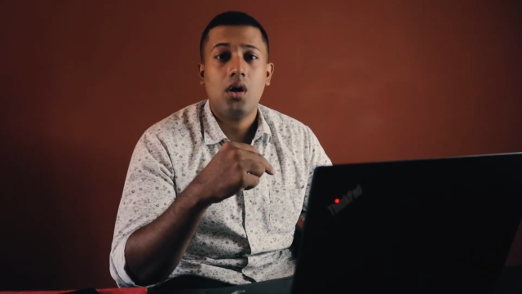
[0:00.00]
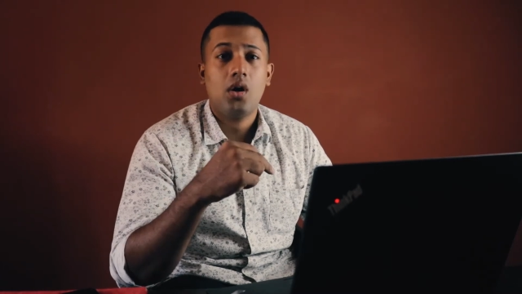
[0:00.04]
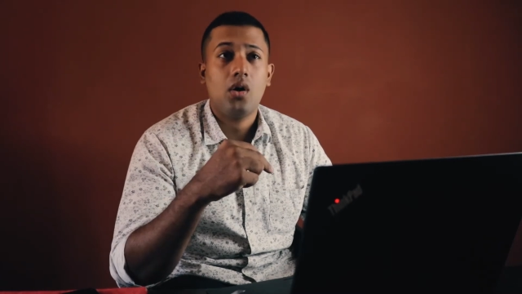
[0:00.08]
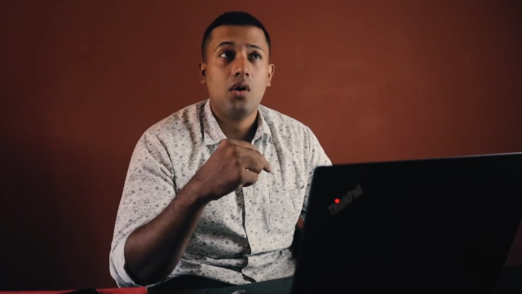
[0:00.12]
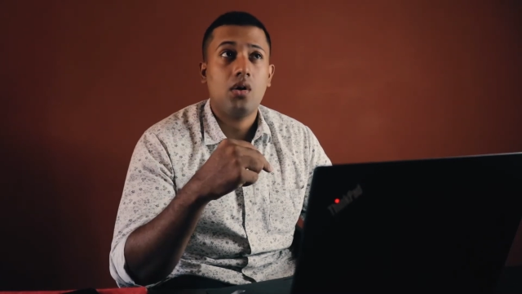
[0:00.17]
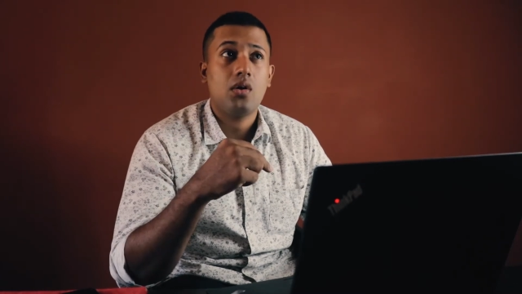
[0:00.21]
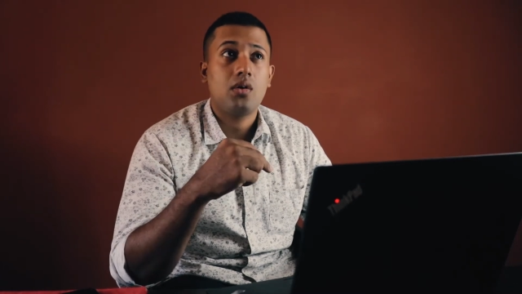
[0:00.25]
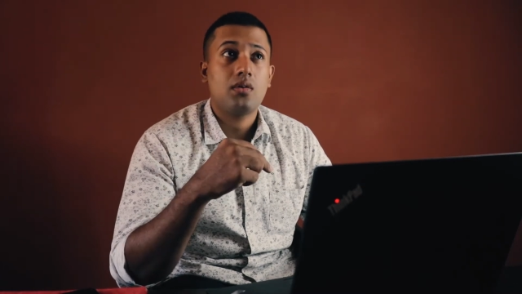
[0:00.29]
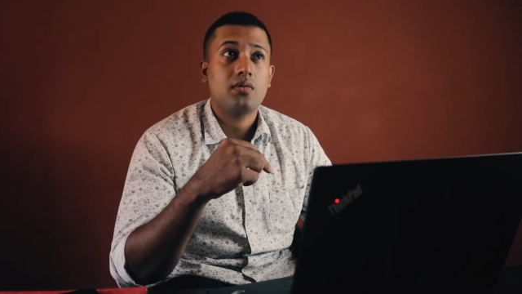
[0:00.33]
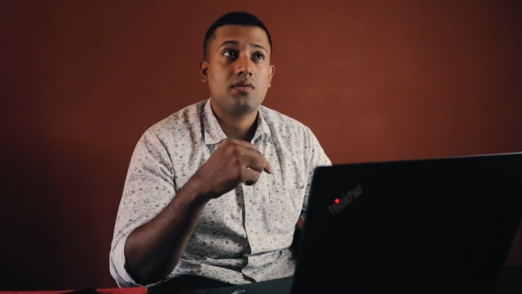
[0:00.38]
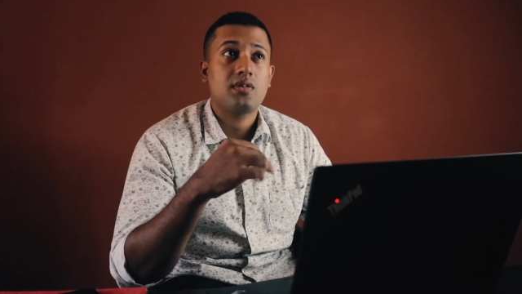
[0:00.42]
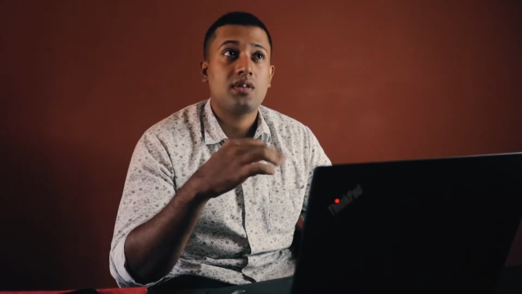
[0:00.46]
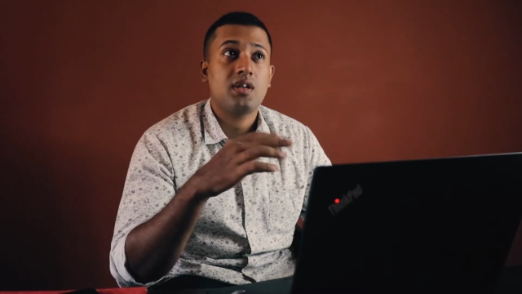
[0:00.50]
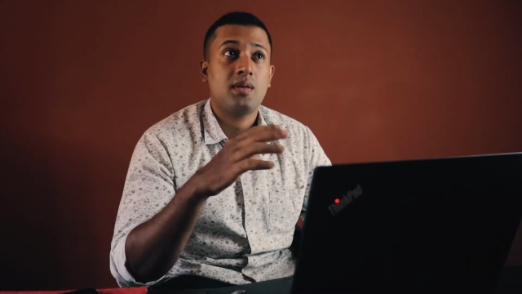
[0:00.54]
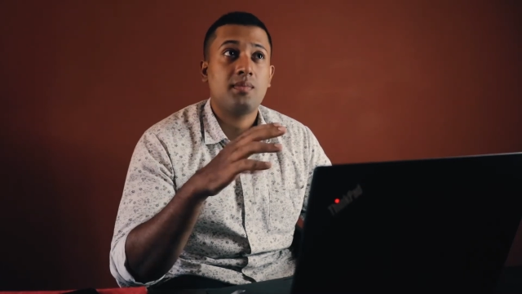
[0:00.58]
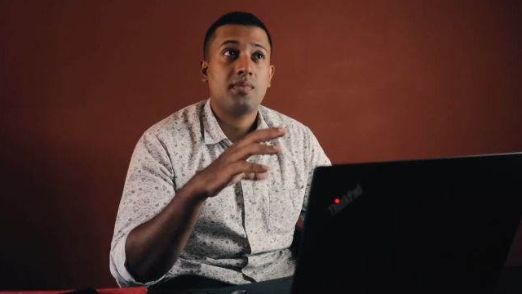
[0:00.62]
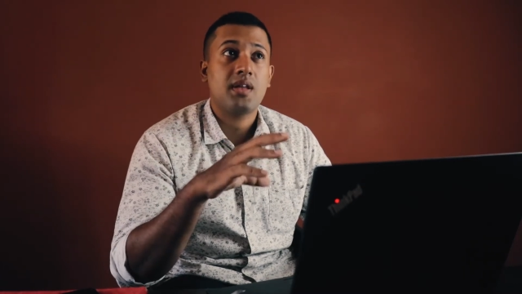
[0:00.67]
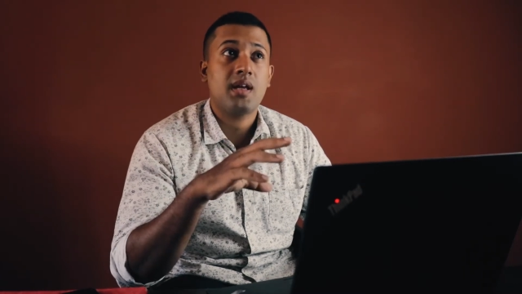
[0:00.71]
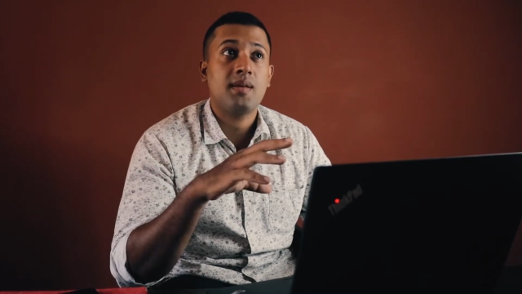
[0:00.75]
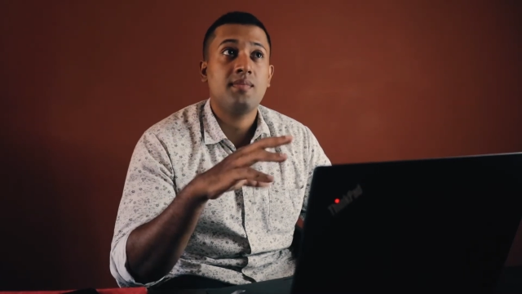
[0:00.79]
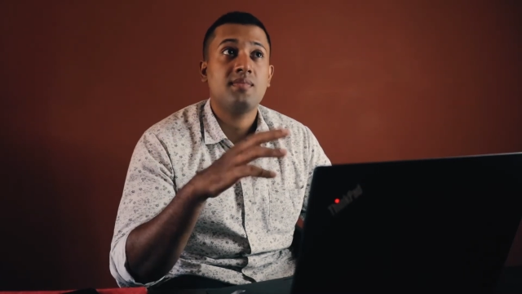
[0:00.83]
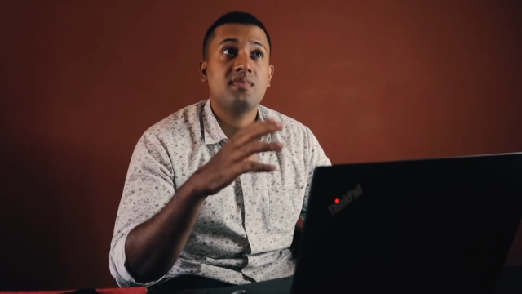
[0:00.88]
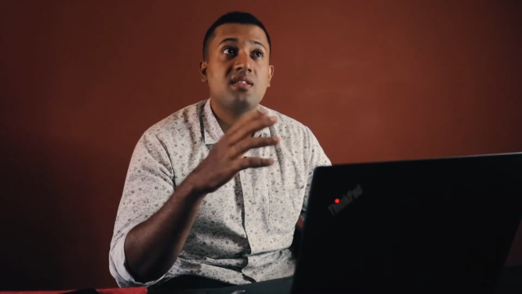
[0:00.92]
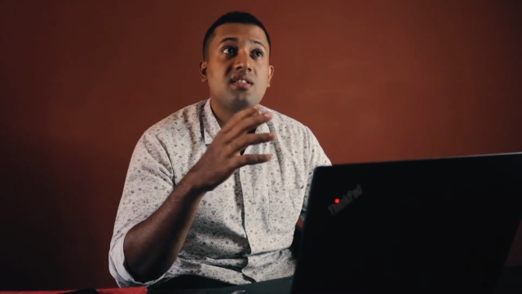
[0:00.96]
or
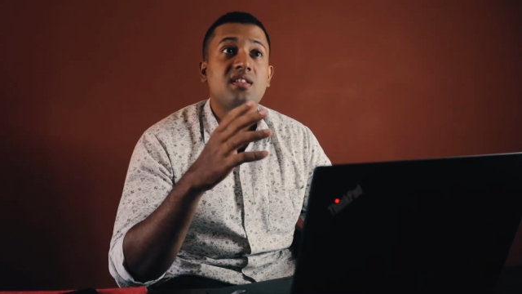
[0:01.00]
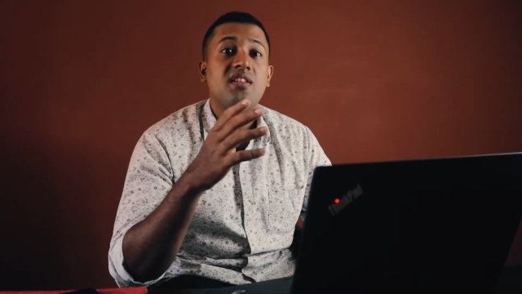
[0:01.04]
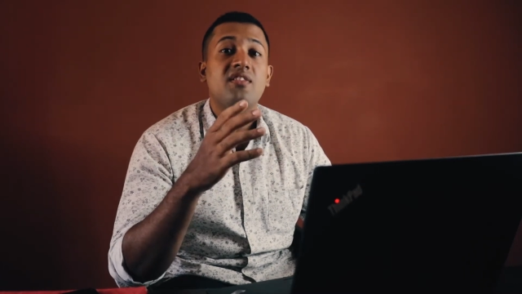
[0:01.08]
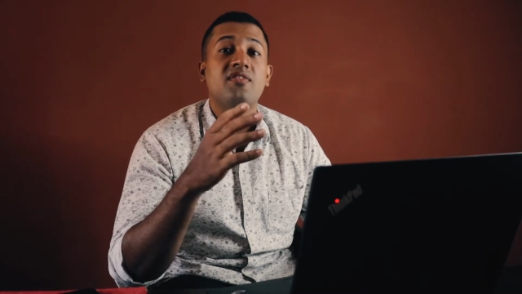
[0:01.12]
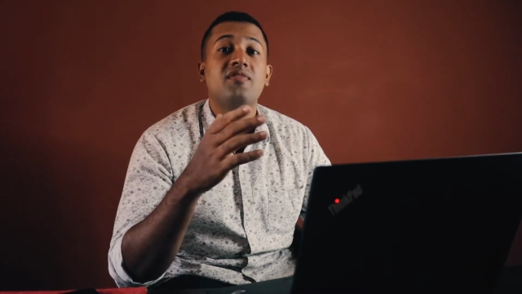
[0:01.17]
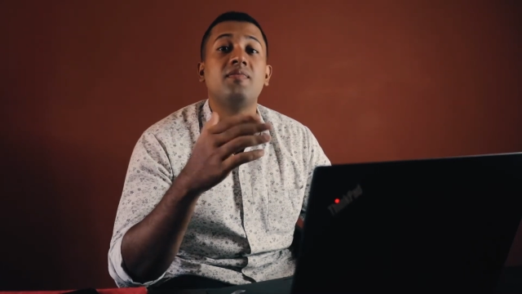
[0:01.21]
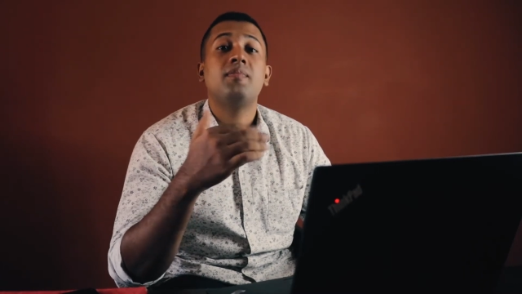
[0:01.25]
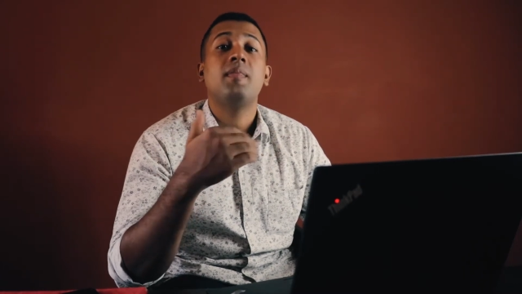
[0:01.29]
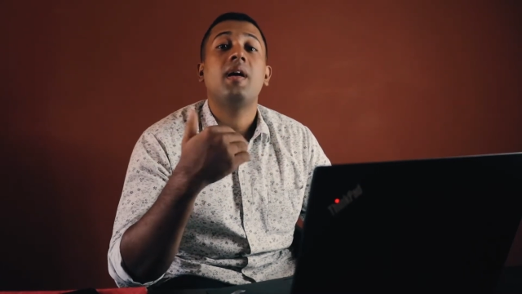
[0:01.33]
sometimes if